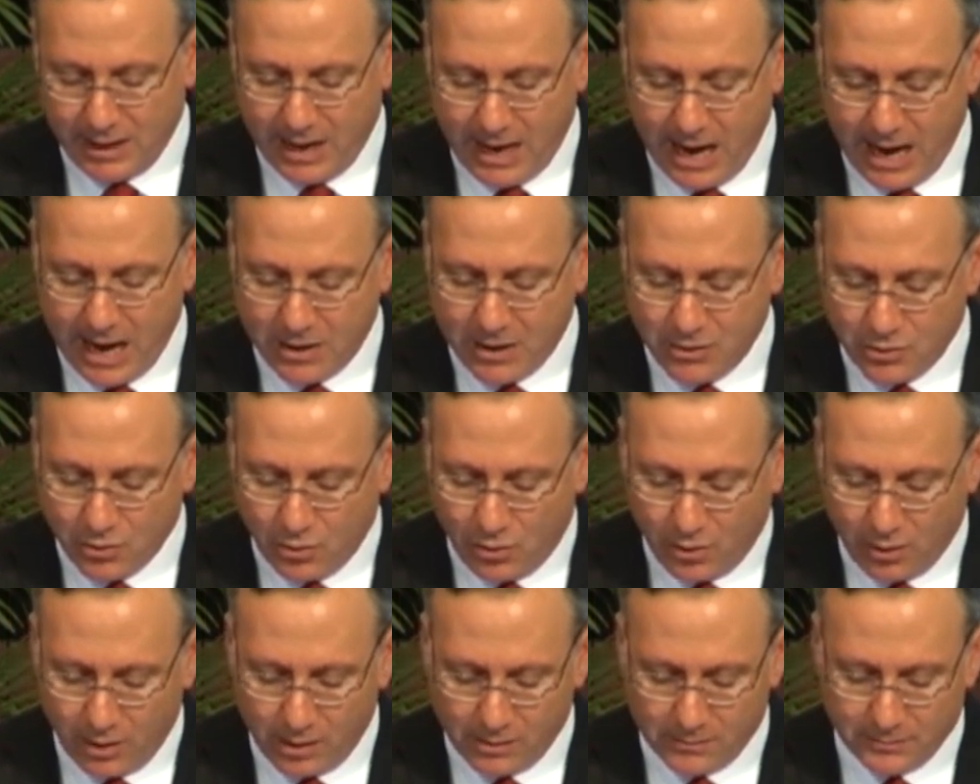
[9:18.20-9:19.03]
and
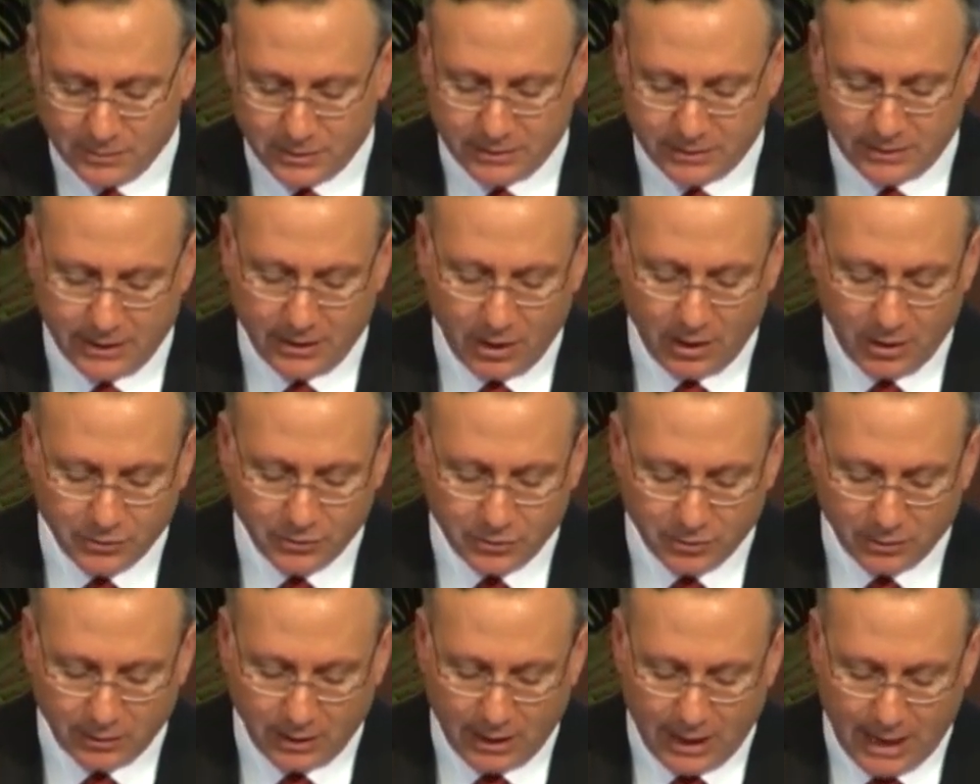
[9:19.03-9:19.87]
norms that
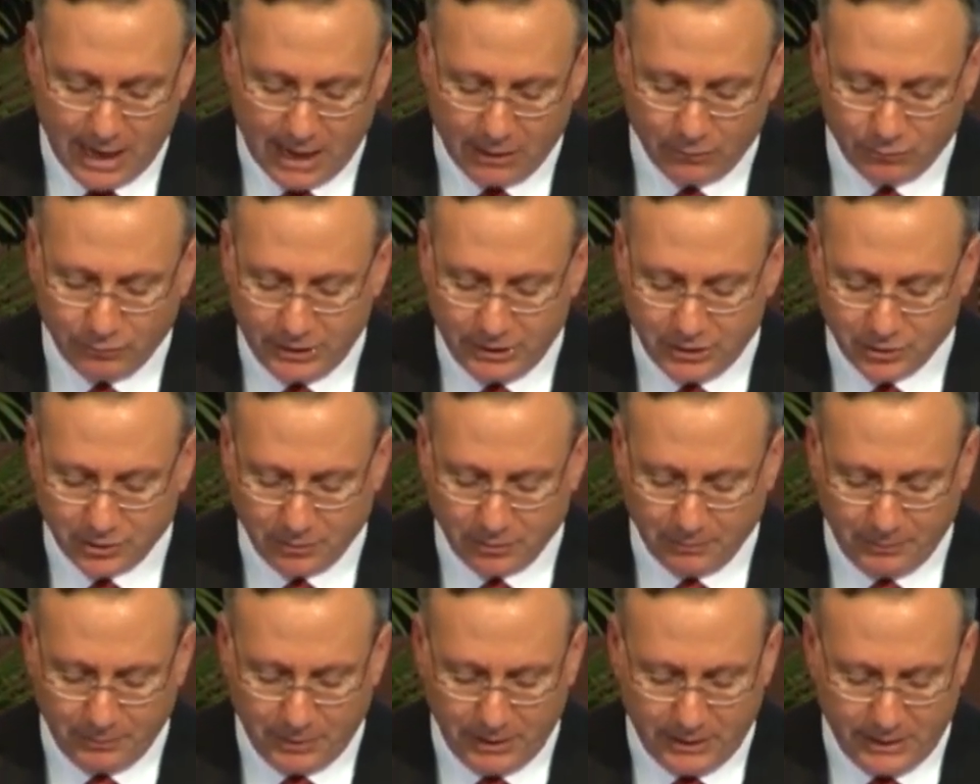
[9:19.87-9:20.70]
underlie regional
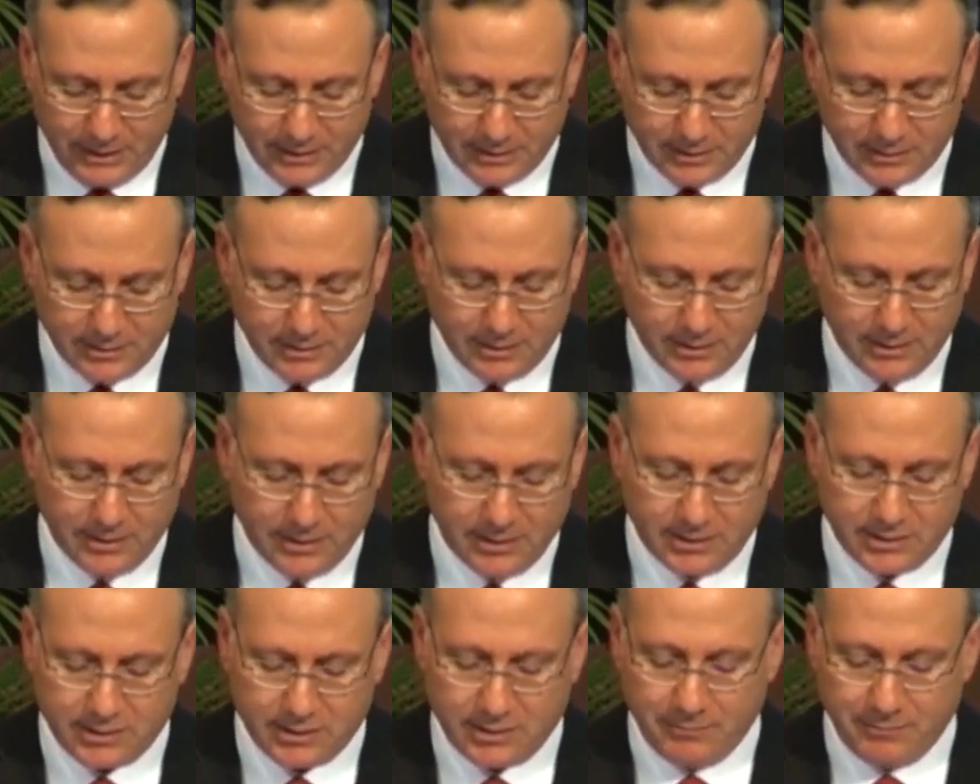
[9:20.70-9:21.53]
peace,
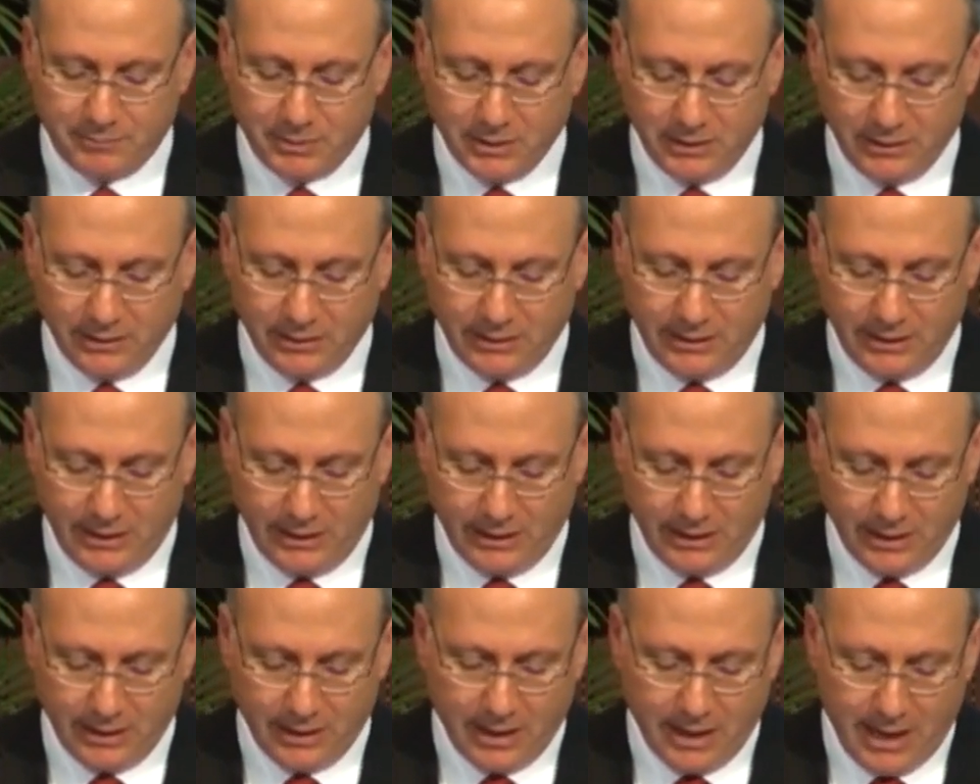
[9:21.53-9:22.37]

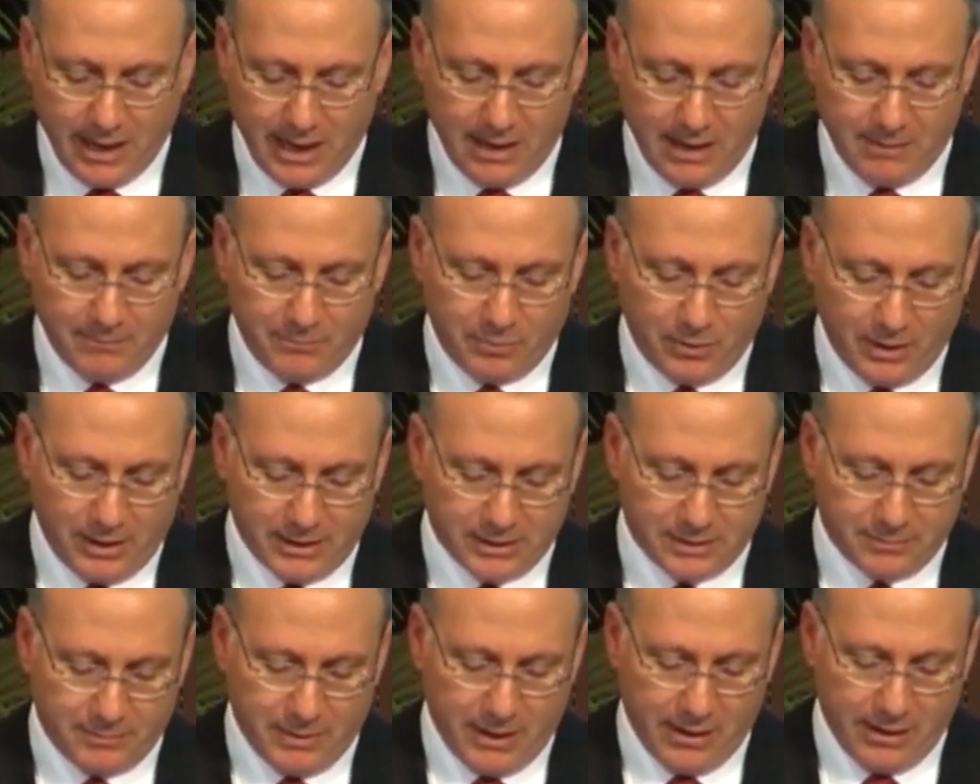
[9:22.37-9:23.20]
stability, and
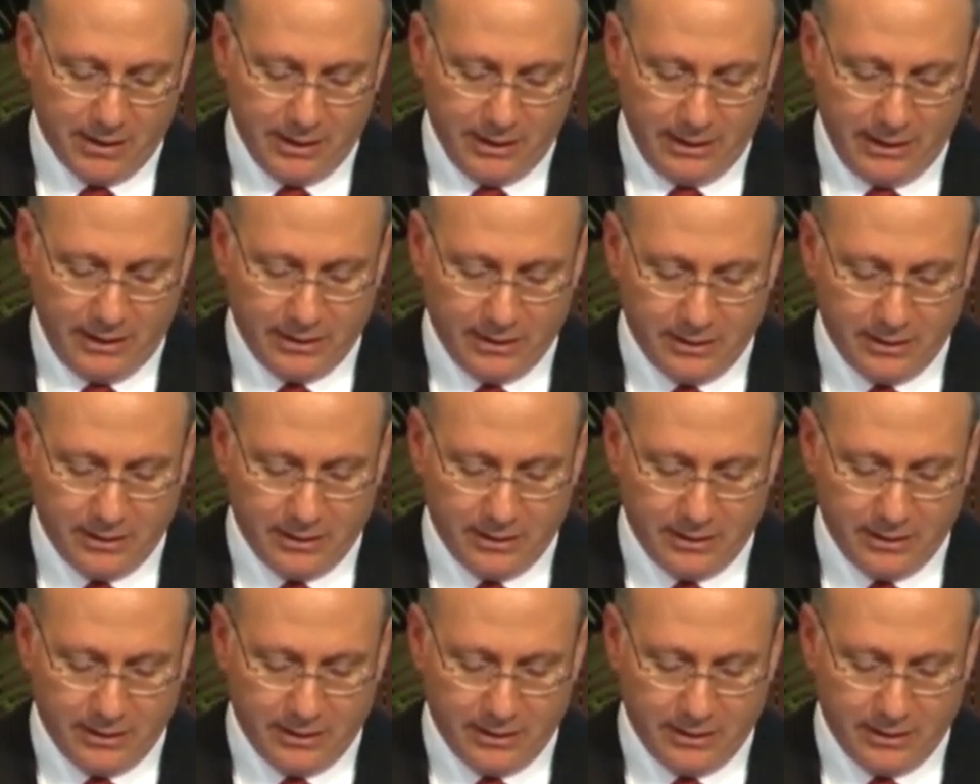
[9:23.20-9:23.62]
prosperity.